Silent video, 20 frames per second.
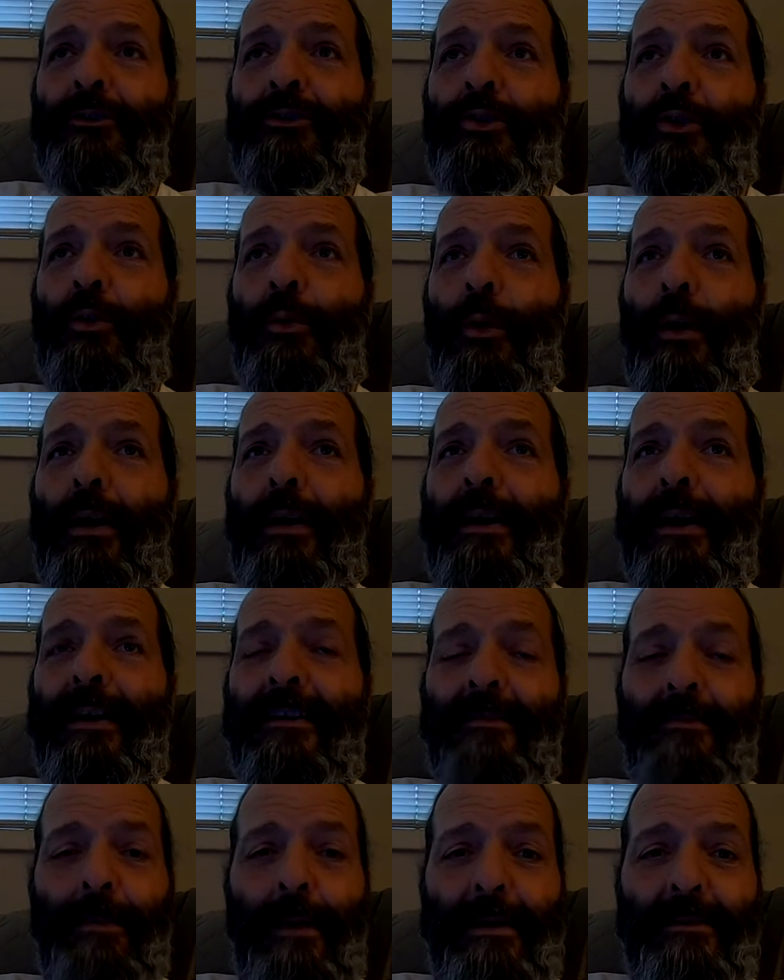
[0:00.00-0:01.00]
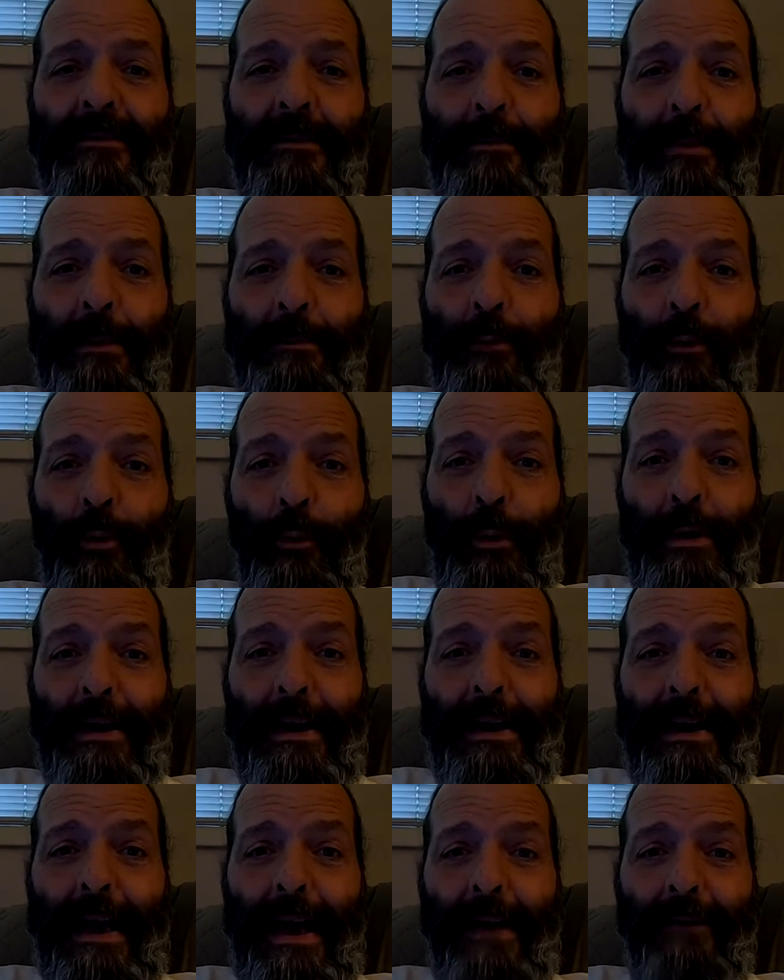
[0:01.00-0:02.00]
to explain to people what
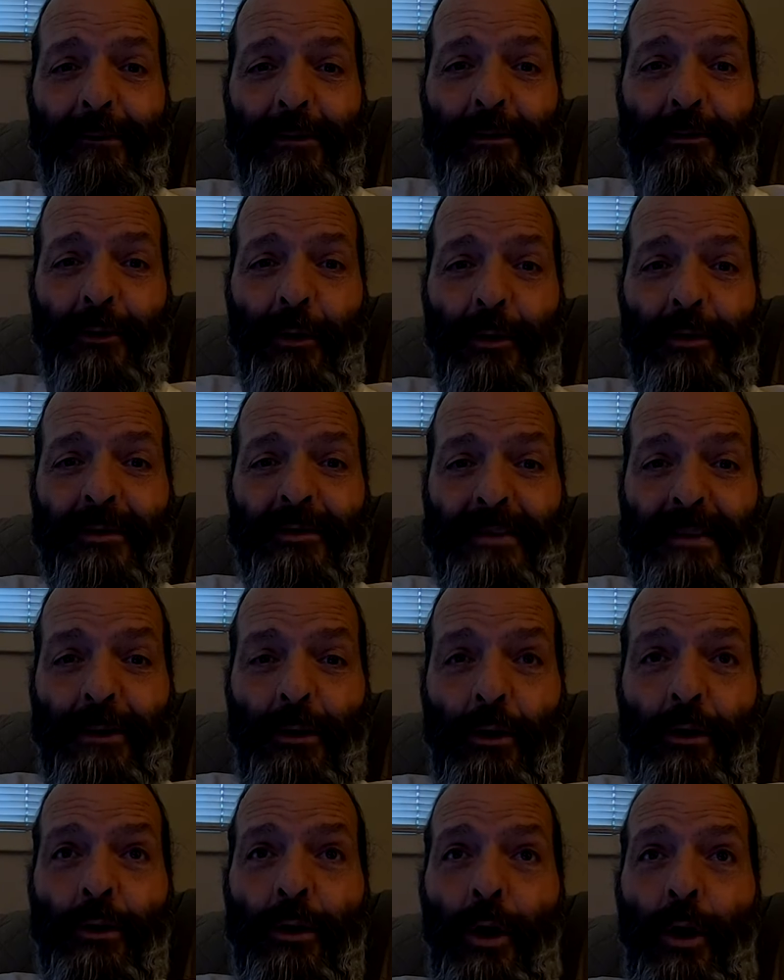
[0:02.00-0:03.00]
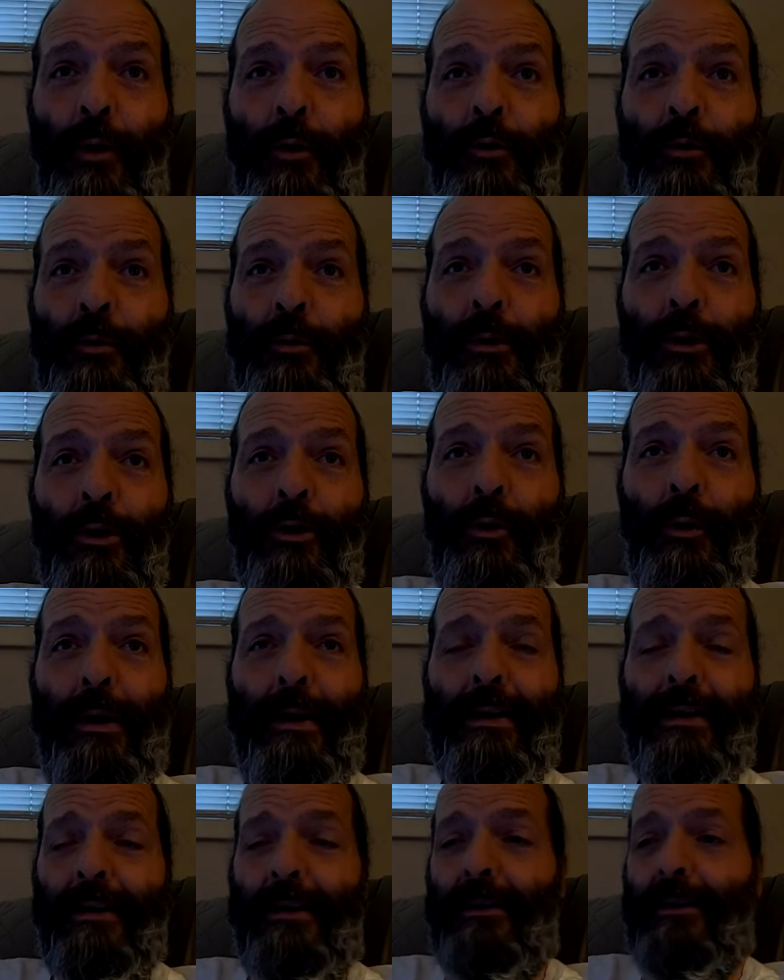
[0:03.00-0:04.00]
I have as far as gear goes real
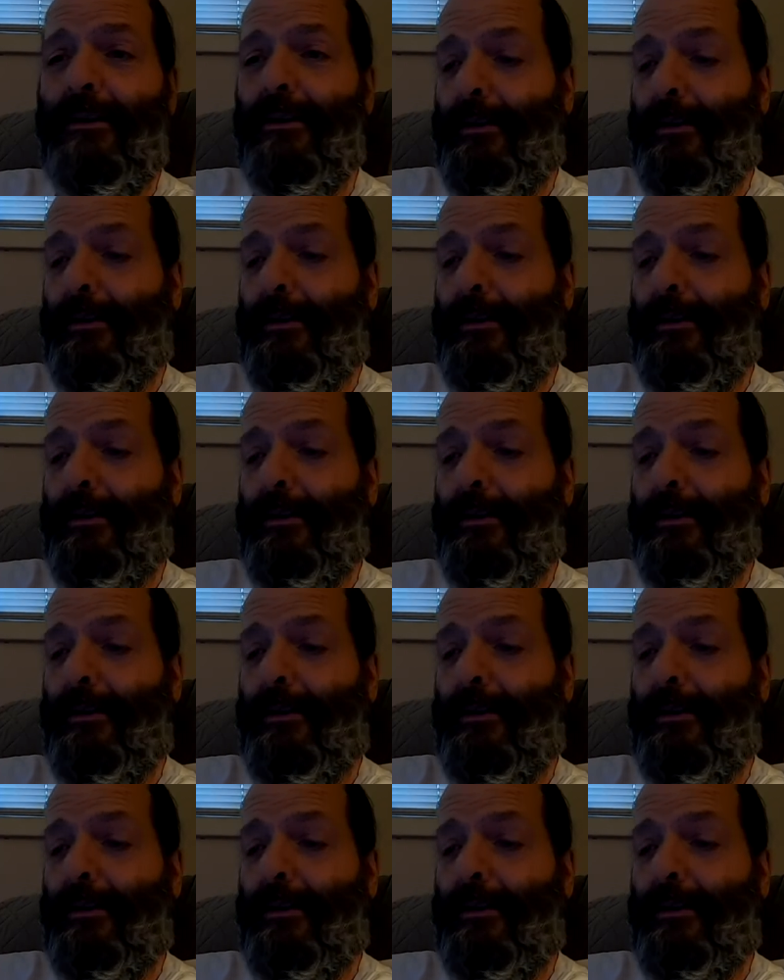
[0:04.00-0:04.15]
quick,